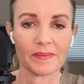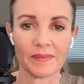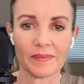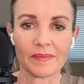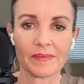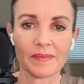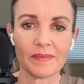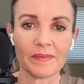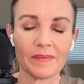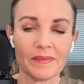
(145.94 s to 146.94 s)

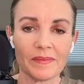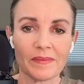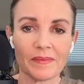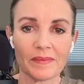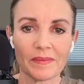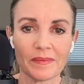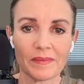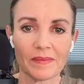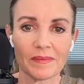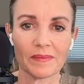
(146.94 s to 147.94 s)

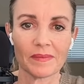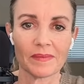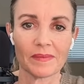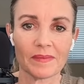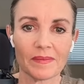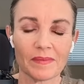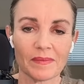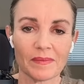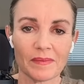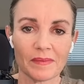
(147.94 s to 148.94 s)

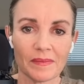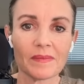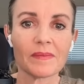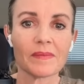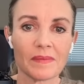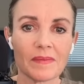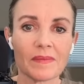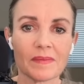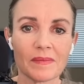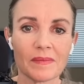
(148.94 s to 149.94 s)

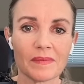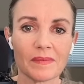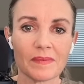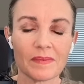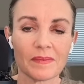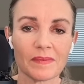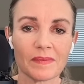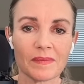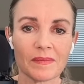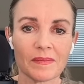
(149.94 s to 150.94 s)

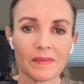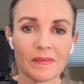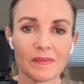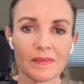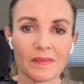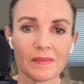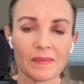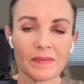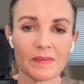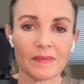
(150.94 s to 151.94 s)

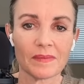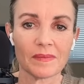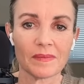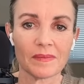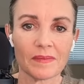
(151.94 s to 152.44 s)
[no speech]